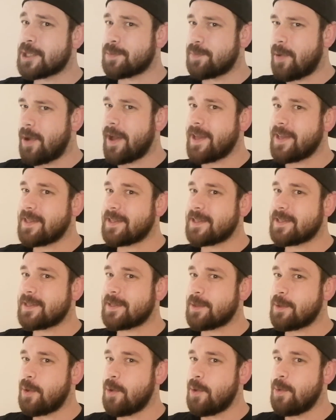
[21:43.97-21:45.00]

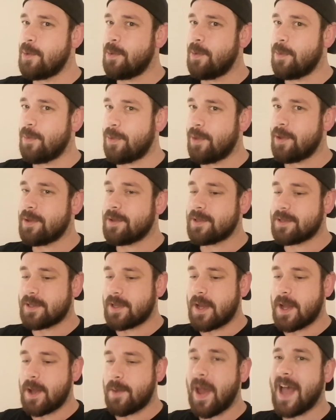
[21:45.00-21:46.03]
despite all that
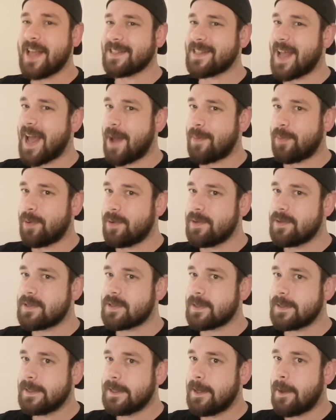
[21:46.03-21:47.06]
um, has
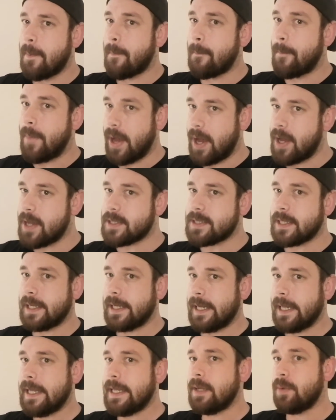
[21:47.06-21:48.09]
happened,
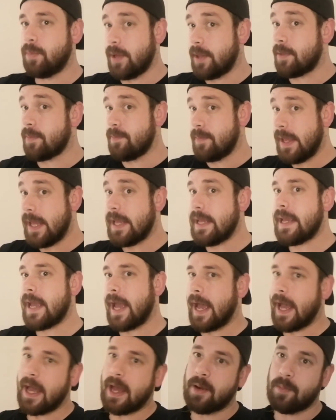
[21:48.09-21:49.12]
personally with me
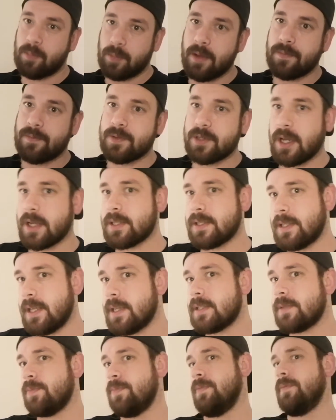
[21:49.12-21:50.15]
and with
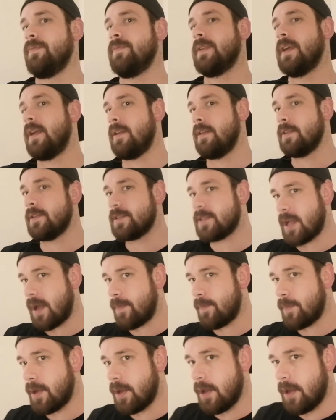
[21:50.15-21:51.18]
Justice, with getting
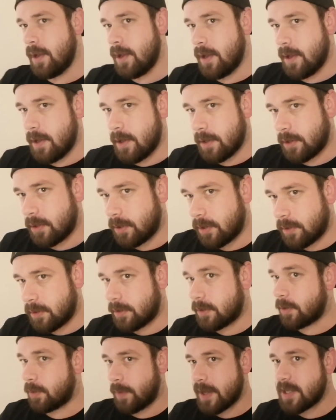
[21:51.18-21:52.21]
some
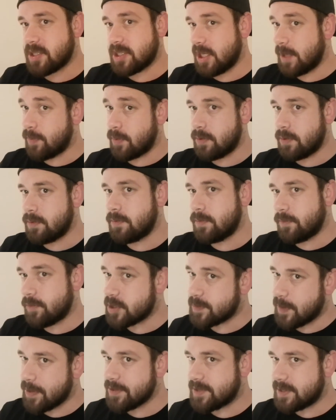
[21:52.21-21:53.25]
questionable
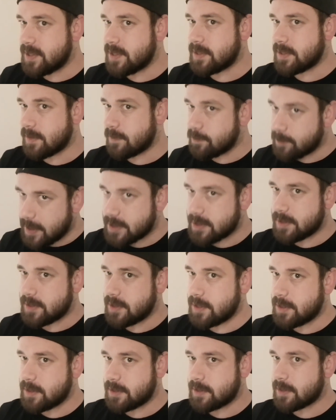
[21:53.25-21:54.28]
responses,
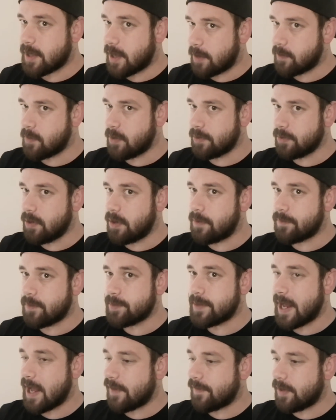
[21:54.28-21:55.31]
messages, and whatnot
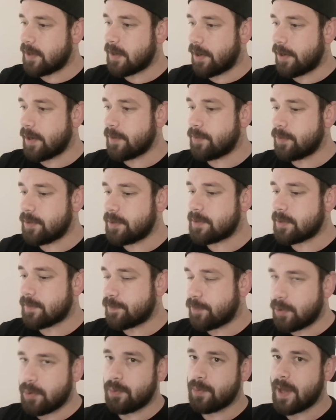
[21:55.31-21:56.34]
from David, I would
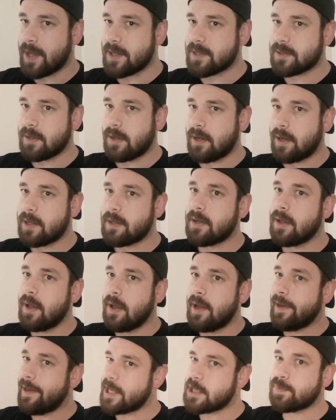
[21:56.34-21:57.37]
put all that aside.
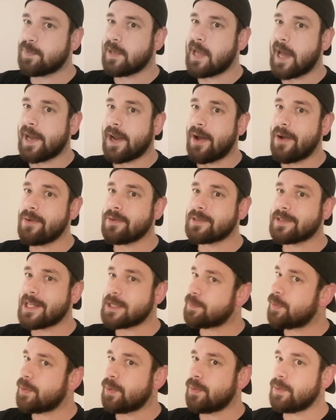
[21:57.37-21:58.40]
Let's be adults.
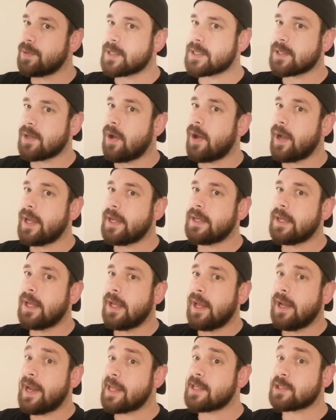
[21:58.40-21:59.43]
Let's put it all aside.
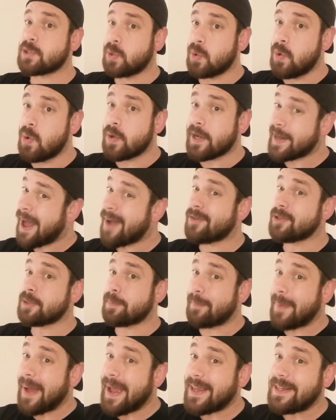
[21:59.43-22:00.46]
Let's talk and have a
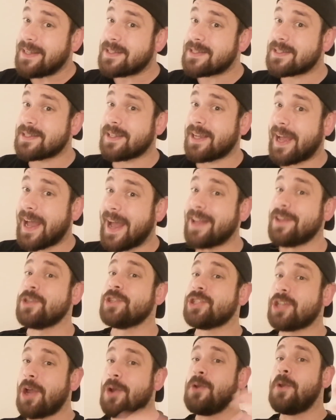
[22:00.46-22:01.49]
debate and
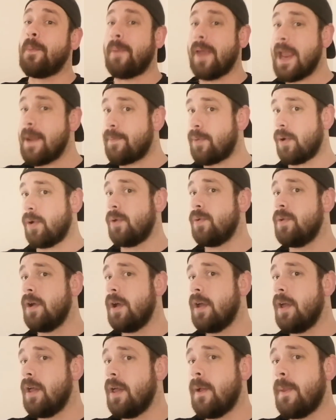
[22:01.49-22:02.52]
show the people
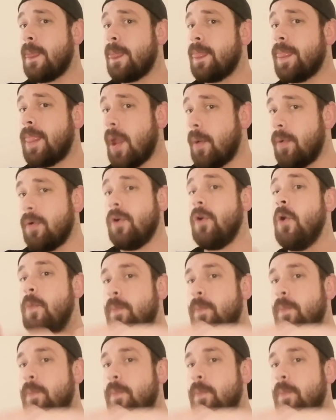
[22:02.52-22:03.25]
that